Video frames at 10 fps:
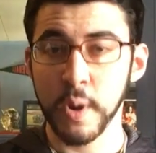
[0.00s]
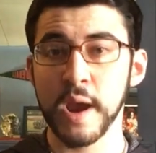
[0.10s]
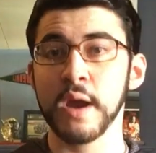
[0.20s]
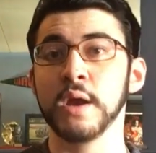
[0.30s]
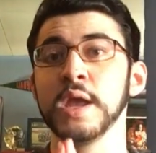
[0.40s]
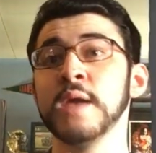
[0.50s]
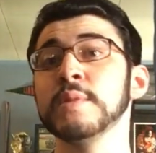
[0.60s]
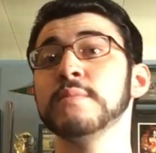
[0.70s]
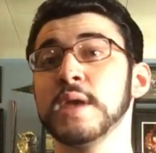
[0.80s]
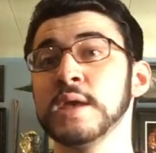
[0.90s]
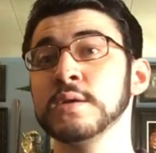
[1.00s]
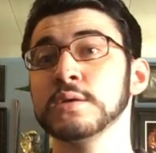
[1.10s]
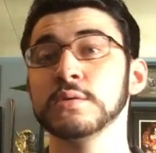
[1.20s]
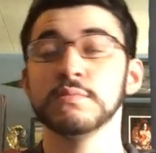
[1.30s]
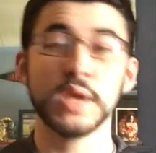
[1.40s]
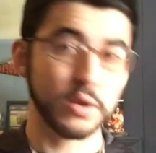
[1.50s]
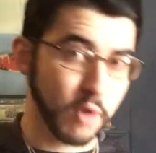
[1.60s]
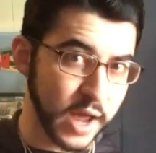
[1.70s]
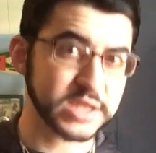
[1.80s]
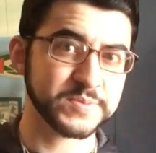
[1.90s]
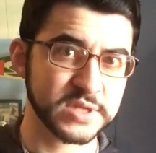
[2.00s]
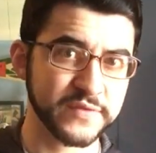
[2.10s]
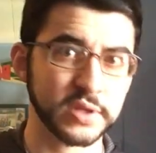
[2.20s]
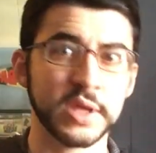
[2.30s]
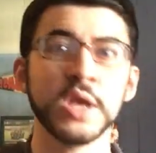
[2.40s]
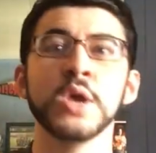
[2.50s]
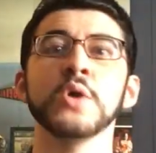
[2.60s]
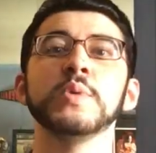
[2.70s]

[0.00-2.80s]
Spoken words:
where him and me and Riot specifically,